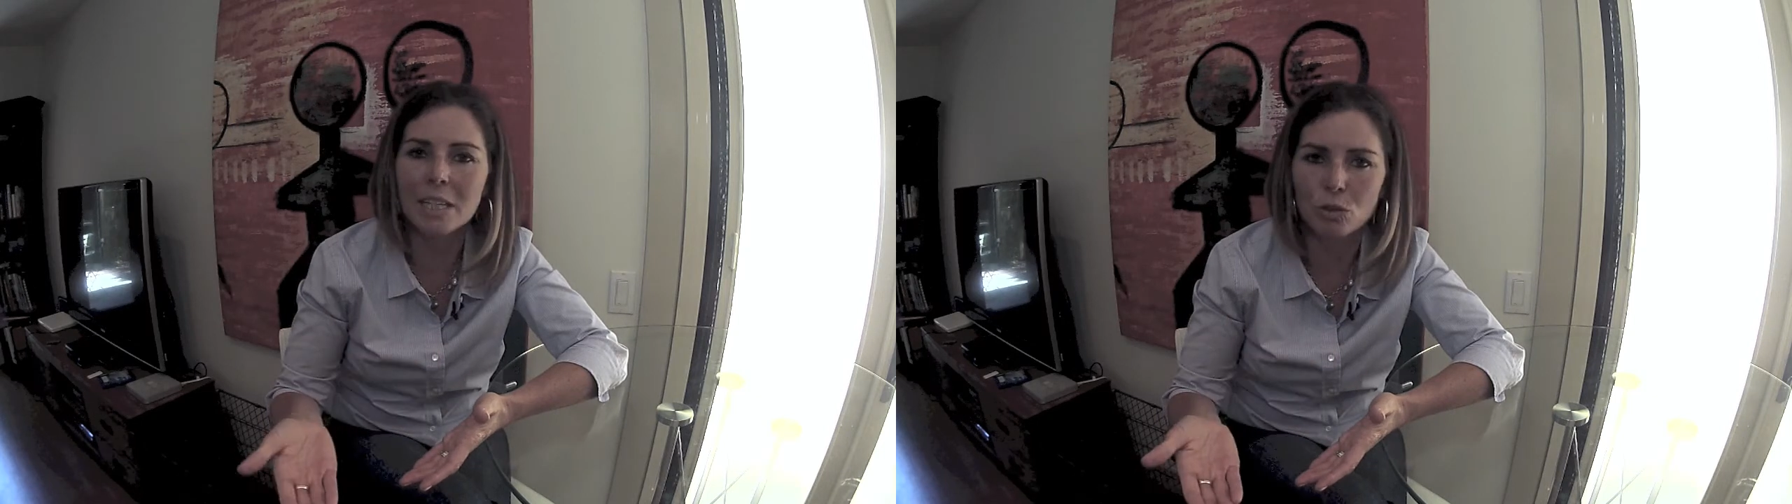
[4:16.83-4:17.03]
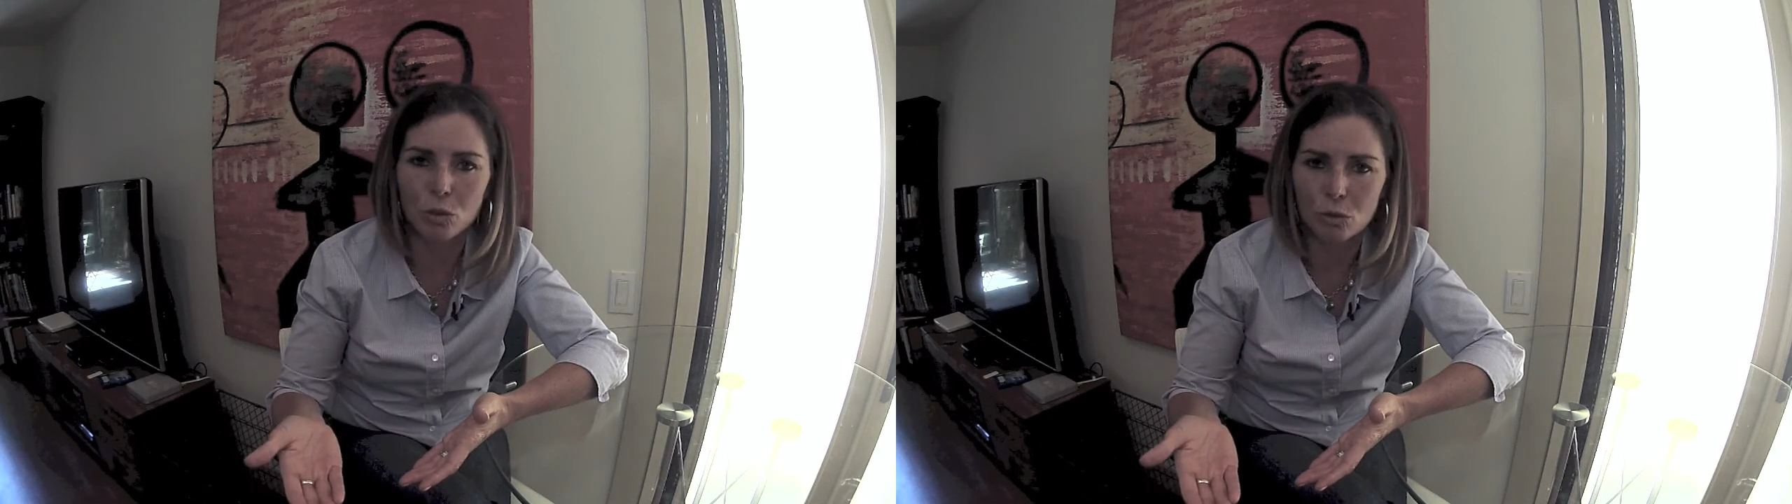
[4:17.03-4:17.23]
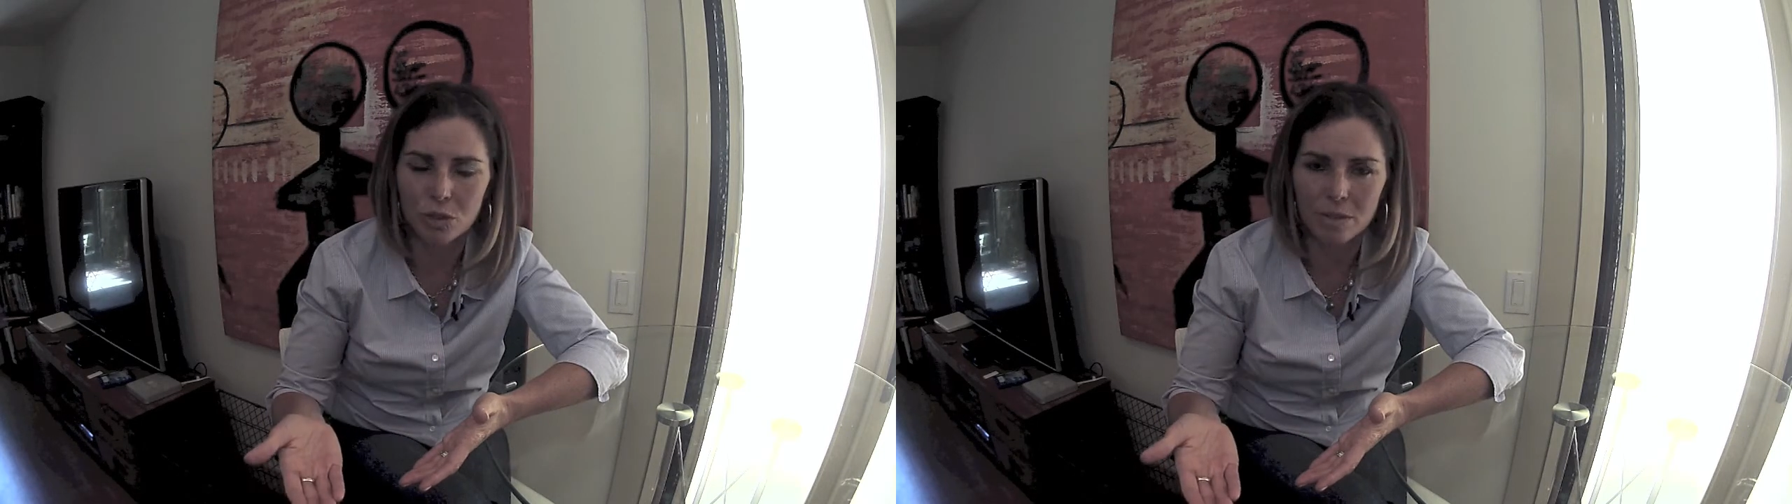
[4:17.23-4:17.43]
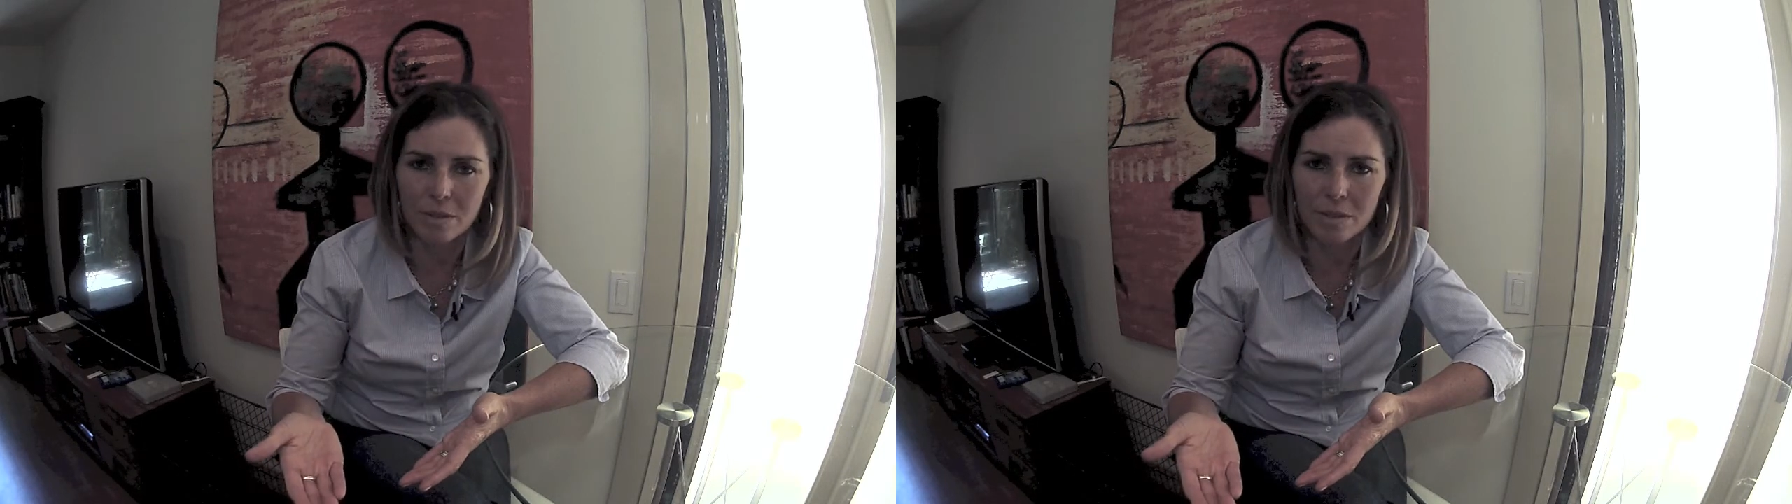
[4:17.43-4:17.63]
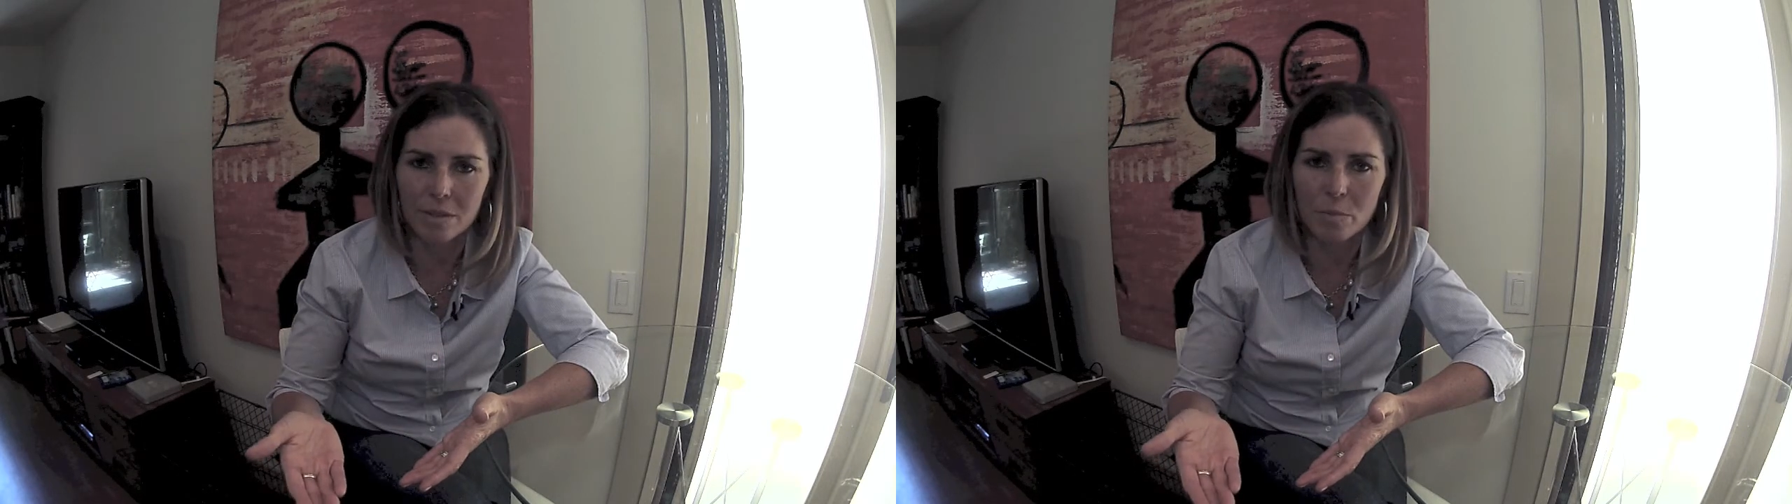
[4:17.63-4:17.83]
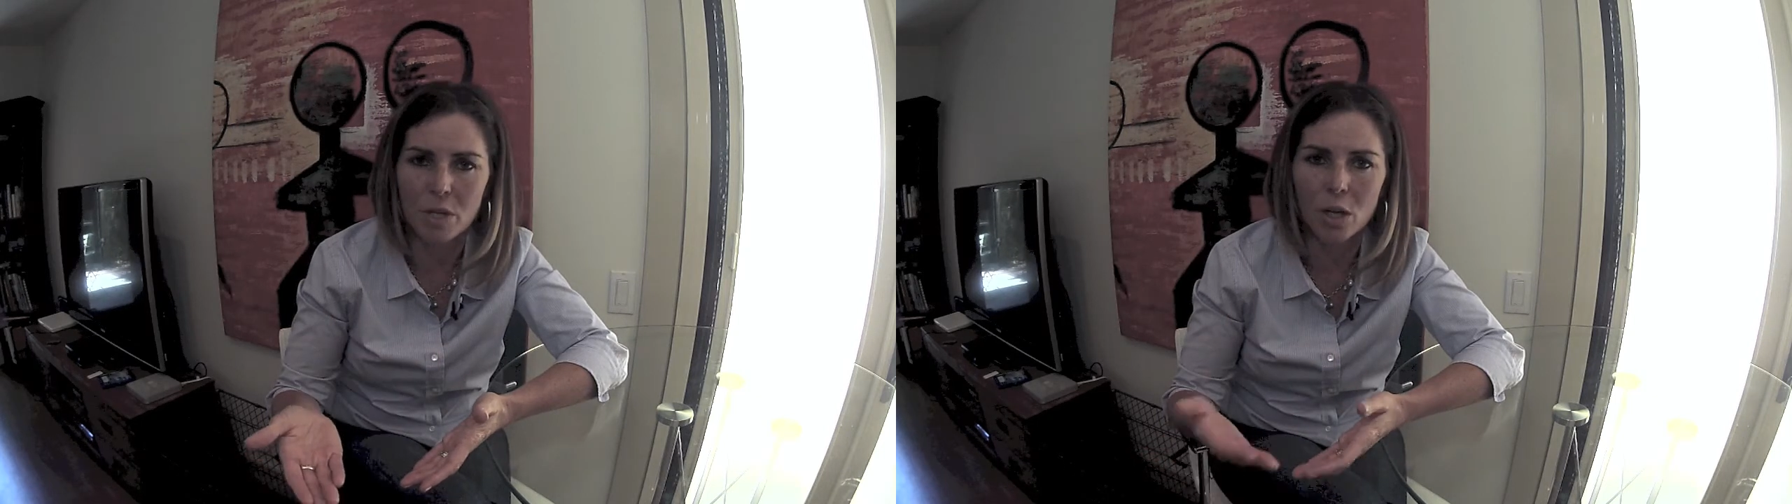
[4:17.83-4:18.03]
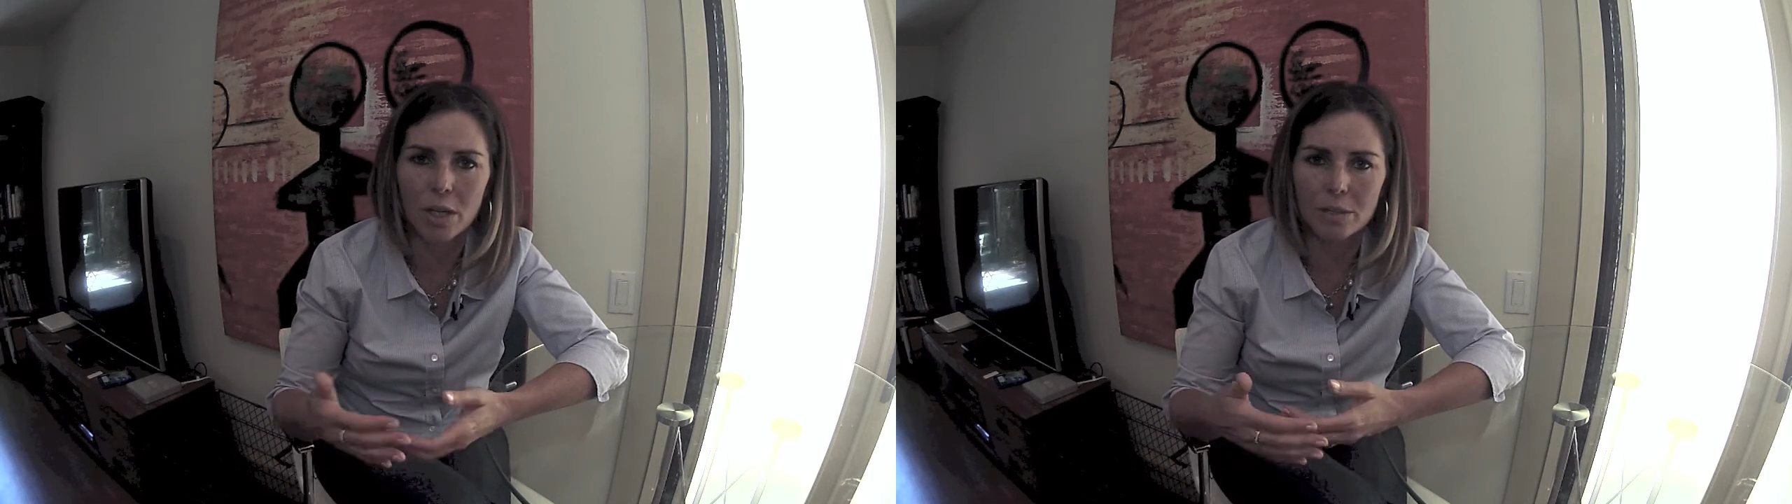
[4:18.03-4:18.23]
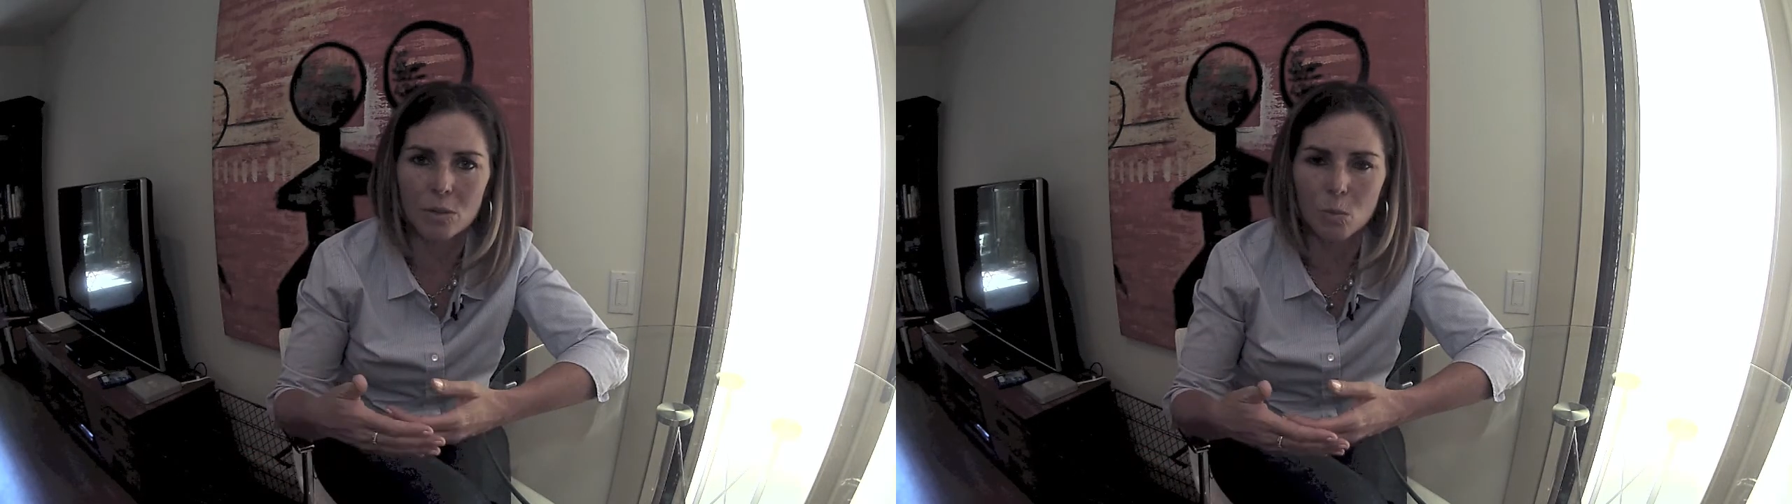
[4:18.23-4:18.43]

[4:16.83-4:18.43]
indulgences beyond